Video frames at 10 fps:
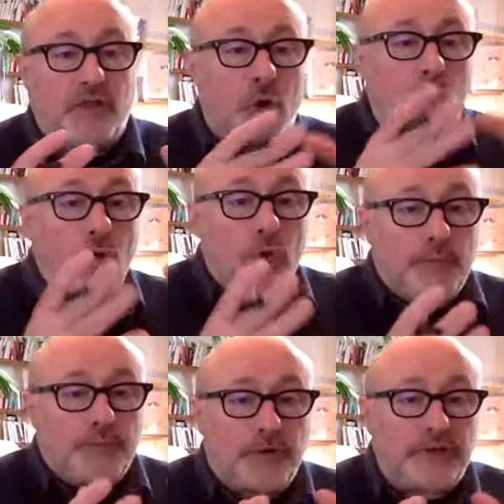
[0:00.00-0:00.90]
the
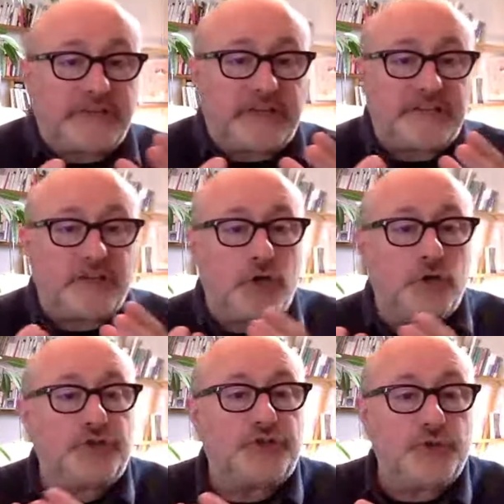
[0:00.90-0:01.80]
whole process
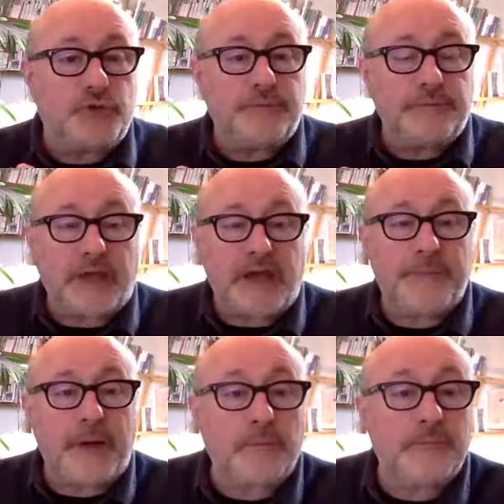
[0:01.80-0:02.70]
goes to
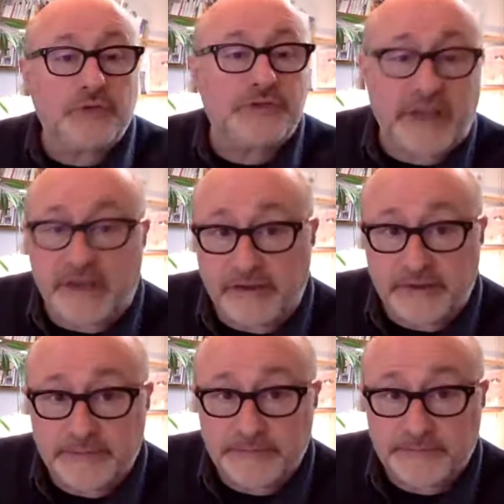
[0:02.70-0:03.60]
a bamboozay.
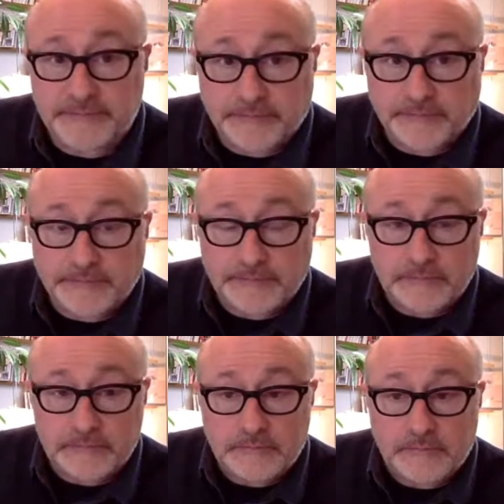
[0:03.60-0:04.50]

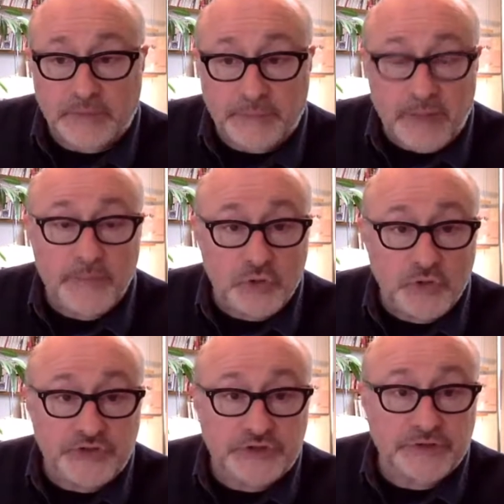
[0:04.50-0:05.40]

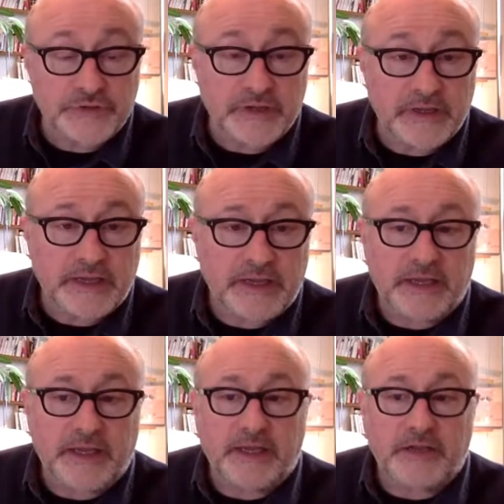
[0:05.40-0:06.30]
Bamboos,
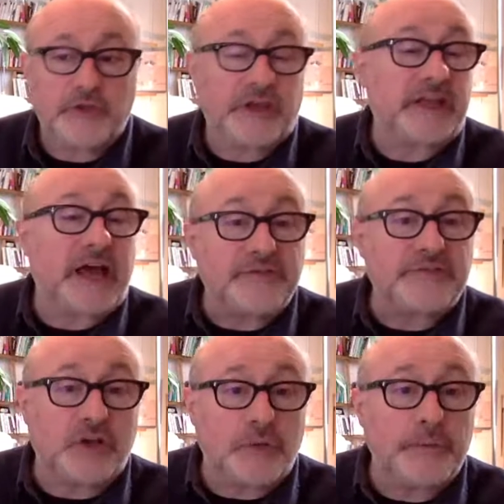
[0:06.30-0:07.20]
you can
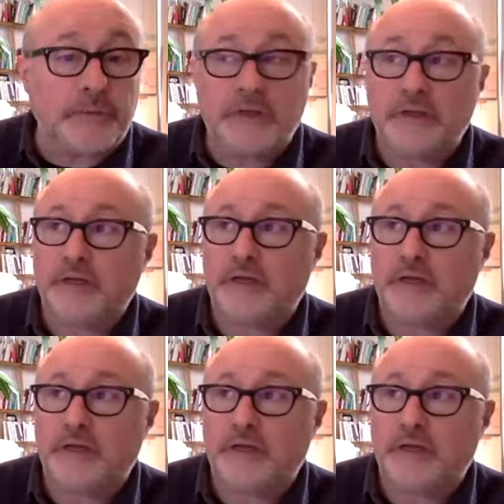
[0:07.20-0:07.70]
have some